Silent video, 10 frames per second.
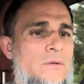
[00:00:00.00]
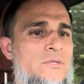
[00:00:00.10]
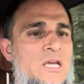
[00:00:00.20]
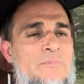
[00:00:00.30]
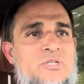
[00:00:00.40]

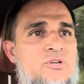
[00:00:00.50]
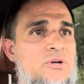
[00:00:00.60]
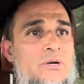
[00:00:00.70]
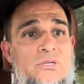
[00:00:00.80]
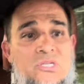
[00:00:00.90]

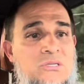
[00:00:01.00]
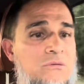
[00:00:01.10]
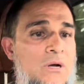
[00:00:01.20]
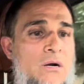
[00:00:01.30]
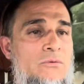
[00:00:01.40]
Temperatures
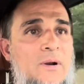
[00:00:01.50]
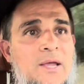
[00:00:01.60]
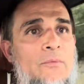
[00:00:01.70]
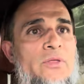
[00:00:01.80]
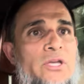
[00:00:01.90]
are
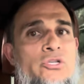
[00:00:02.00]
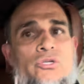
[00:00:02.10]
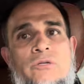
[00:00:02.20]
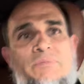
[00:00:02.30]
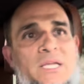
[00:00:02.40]
right where they
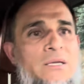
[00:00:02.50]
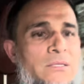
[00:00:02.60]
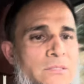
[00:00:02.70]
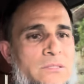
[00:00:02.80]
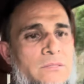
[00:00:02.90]
should be.
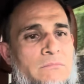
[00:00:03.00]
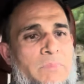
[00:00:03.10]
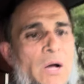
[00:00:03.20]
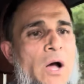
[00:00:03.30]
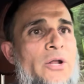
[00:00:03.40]
It's
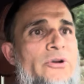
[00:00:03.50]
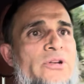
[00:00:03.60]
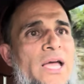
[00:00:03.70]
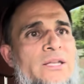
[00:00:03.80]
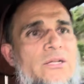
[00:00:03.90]
about
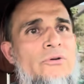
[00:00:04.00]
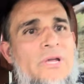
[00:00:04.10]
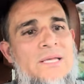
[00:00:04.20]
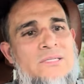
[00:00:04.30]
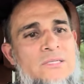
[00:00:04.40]
190
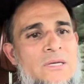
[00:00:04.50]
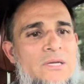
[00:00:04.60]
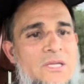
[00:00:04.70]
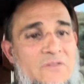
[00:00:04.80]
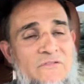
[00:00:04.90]
degrees.
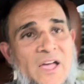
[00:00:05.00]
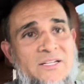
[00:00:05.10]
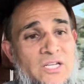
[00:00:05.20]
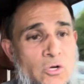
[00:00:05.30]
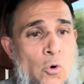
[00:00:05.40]
In
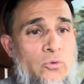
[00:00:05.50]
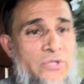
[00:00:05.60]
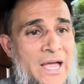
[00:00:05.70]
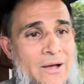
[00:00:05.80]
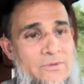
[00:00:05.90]
fact, it cooled
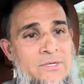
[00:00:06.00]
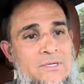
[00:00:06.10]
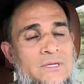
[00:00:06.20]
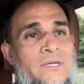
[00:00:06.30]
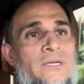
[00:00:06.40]
down.
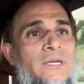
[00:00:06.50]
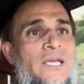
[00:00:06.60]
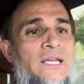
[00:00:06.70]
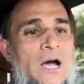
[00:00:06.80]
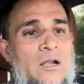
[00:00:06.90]

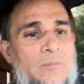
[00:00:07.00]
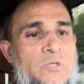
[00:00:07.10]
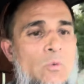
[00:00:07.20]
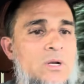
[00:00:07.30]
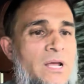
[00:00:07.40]
It got up
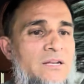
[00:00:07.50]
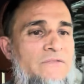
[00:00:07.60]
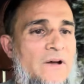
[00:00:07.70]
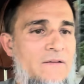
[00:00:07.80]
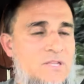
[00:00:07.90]
to
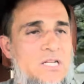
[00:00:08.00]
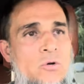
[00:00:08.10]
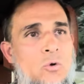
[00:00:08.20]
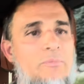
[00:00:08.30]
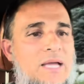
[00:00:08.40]
195, then it
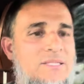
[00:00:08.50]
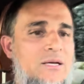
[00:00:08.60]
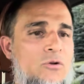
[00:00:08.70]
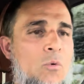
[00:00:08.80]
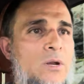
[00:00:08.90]
cooled back
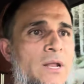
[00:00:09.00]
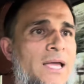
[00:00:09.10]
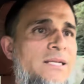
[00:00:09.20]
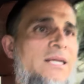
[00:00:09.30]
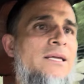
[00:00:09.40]
down to
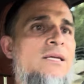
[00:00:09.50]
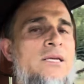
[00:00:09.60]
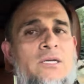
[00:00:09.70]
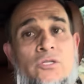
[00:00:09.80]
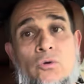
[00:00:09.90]
190.
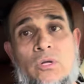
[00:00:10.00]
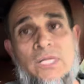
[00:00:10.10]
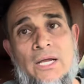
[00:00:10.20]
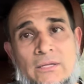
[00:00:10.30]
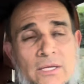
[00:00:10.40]
So
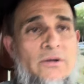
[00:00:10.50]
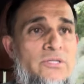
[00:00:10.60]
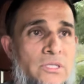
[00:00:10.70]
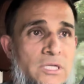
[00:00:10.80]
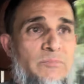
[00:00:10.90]
clearly there's
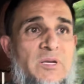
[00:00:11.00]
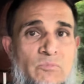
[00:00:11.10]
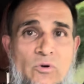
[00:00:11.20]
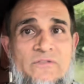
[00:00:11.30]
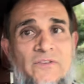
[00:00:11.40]
a little bit
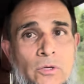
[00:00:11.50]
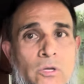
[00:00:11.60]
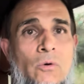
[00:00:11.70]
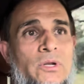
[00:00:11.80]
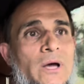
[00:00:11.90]
more fuel
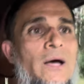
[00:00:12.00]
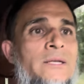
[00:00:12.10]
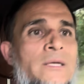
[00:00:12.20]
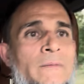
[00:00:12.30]
going on.